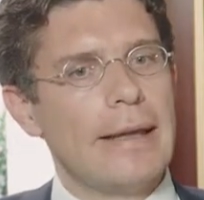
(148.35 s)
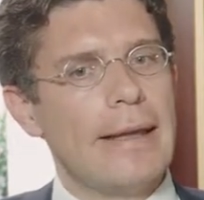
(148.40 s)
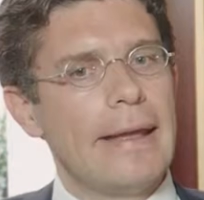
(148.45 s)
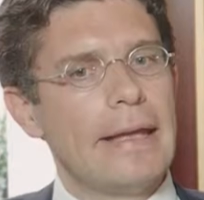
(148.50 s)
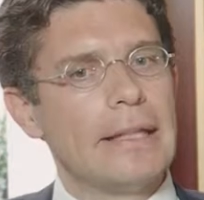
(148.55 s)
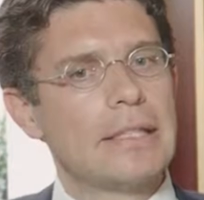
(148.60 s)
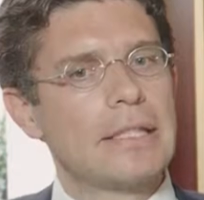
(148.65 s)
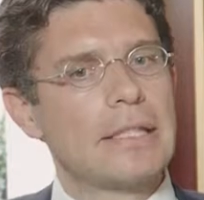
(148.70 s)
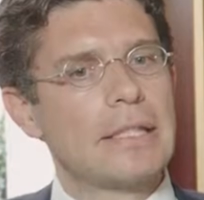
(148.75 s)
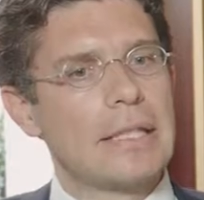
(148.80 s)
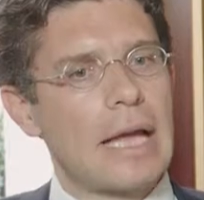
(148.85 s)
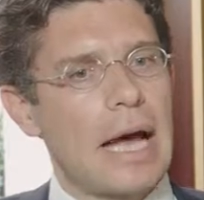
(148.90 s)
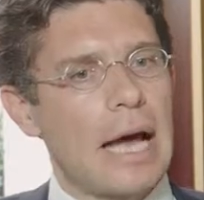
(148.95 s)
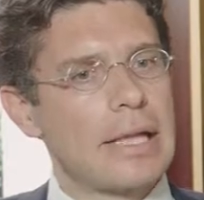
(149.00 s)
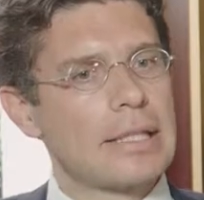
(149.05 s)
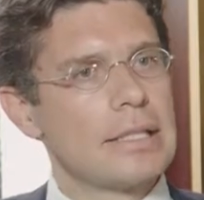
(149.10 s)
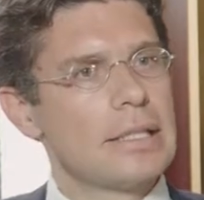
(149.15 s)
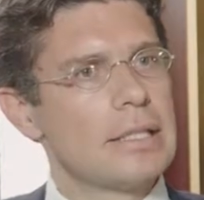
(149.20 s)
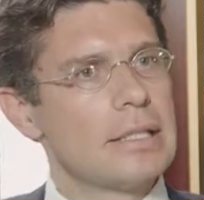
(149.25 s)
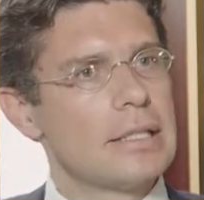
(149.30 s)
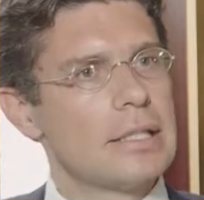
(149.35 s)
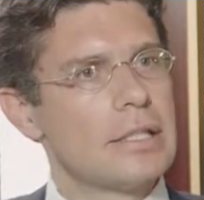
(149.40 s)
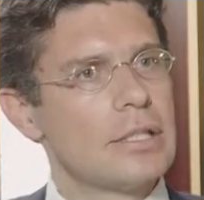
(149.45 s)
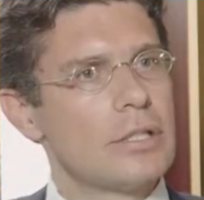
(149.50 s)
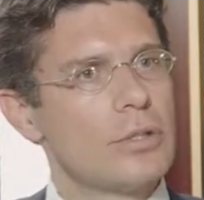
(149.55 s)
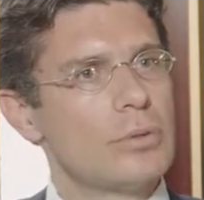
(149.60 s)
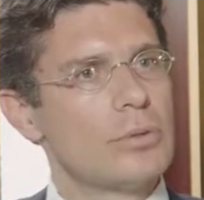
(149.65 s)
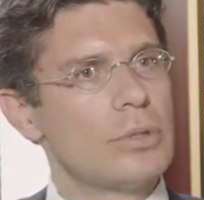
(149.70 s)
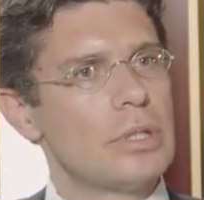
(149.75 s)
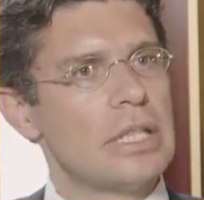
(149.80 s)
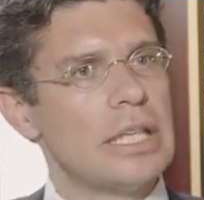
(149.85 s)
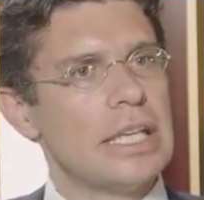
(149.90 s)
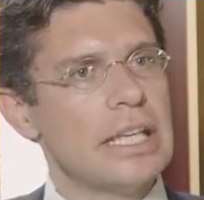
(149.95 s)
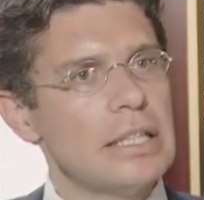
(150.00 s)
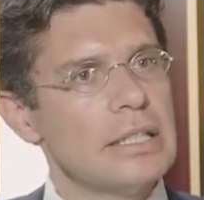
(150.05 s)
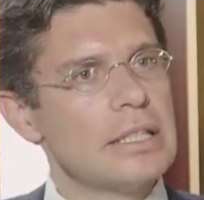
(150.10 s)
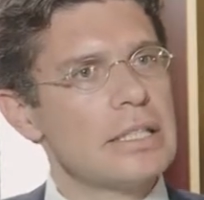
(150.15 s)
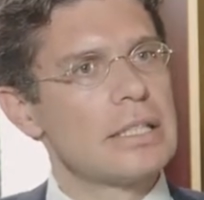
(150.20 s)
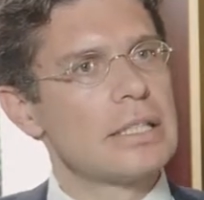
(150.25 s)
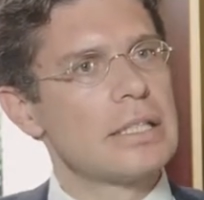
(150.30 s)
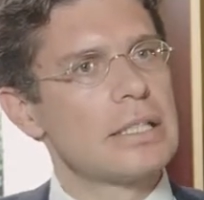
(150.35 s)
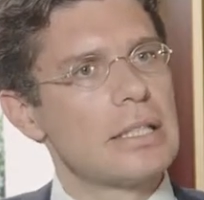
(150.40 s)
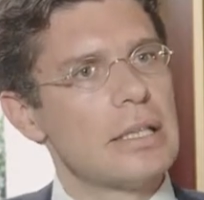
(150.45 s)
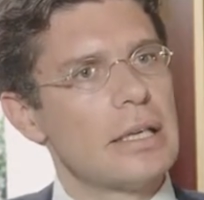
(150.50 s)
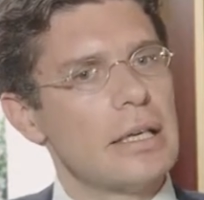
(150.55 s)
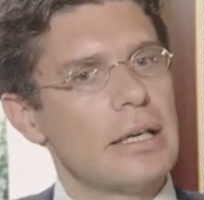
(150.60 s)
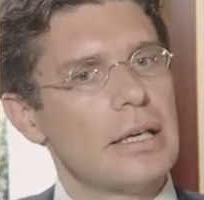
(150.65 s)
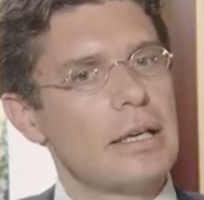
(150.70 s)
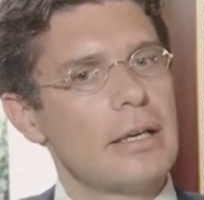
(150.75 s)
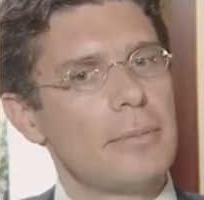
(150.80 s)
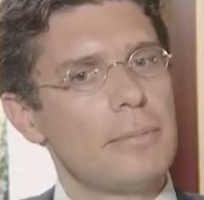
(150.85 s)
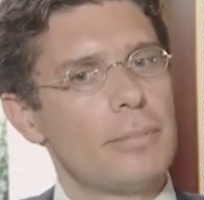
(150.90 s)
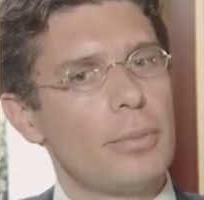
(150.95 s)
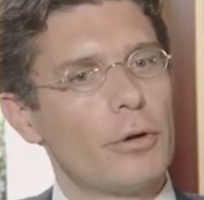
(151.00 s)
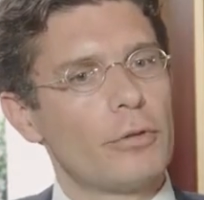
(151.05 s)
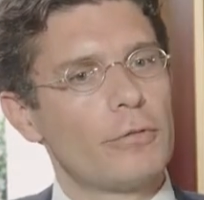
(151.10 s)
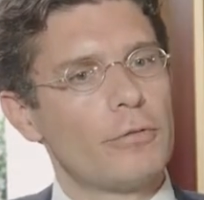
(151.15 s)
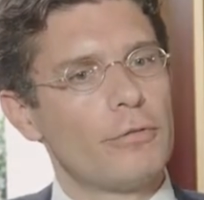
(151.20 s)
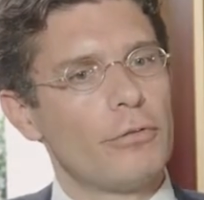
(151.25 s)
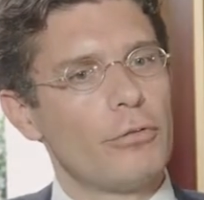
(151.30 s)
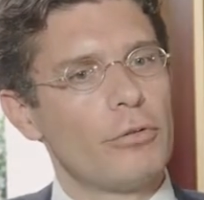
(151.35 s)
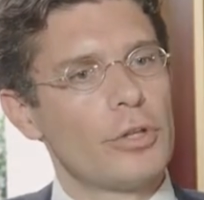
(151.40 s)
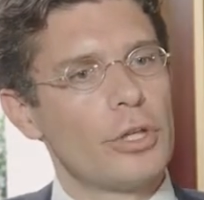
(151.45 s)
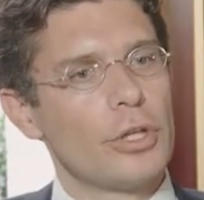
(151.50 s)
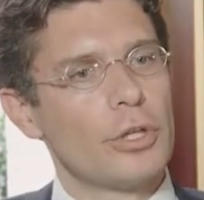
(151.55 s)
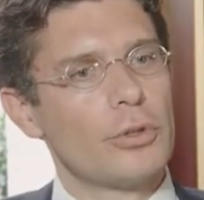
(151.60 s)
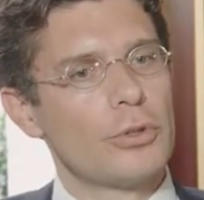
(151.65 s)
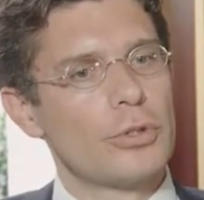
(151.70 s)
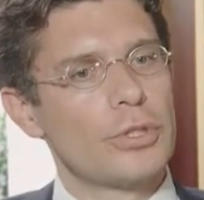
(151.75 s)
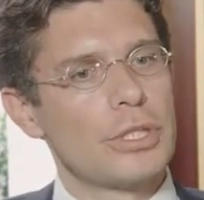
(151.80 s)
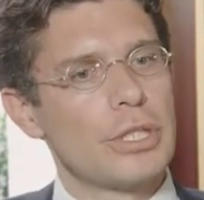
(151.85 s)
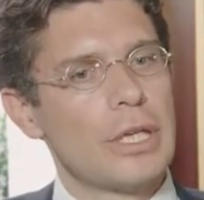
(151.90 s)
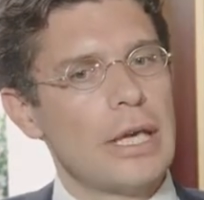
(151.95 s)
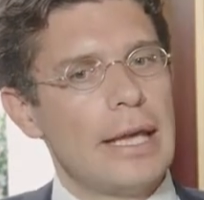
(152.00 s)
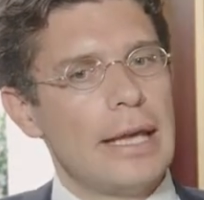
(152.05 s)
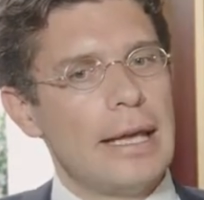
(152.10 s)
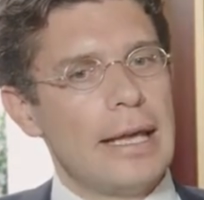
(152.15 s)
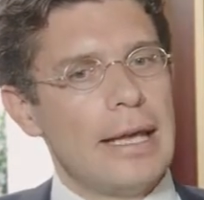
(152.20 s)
and started to tilt portfolios